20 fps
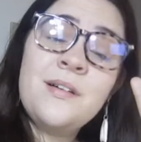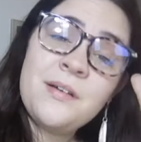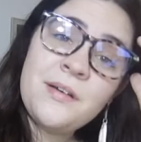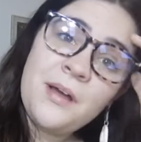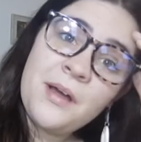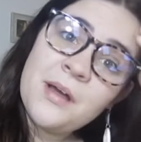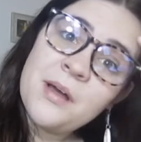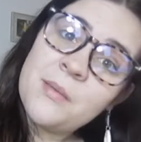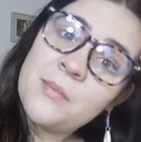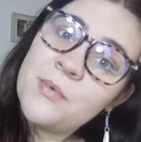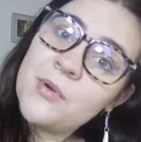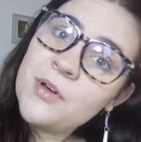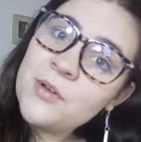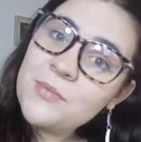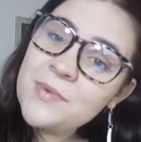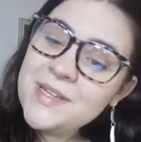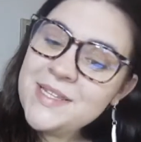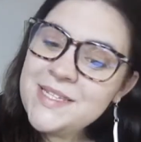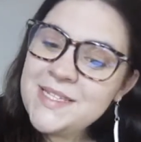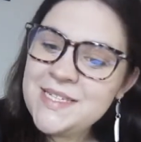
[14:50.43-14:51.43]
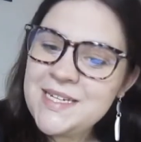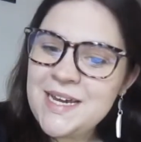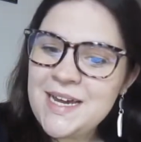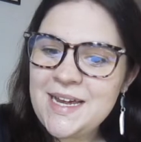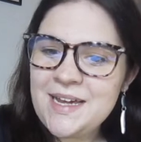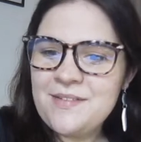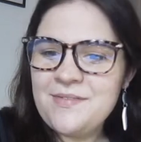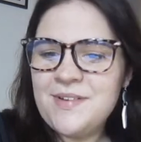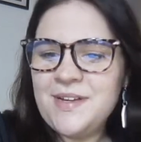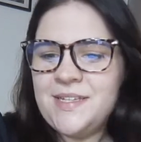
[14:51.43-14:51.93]
on
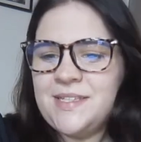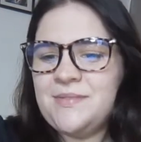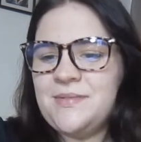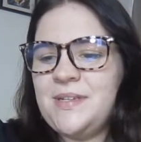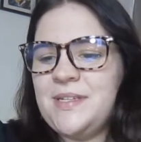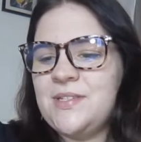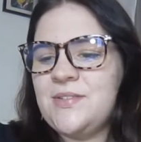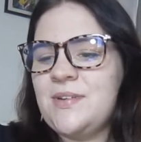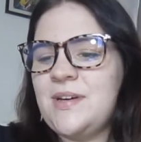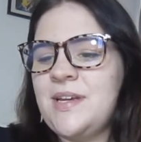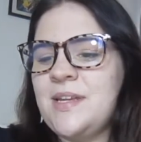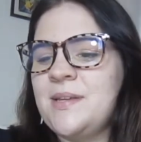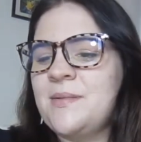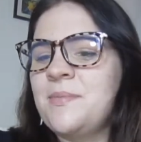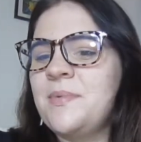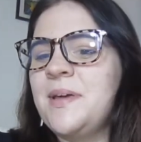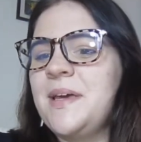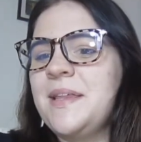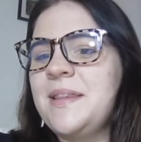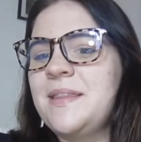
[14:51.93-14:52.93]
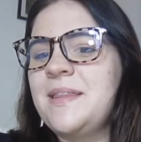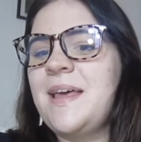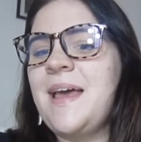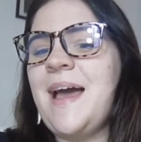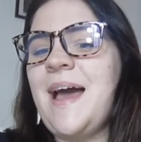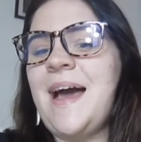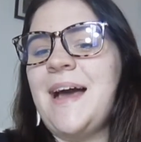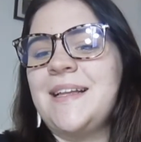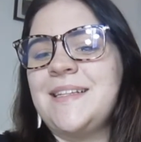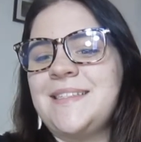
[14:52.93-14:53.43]
Wednesday of next week, so I need to plan
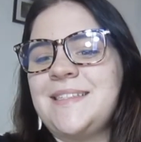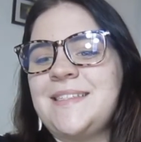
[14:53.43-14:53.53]
that.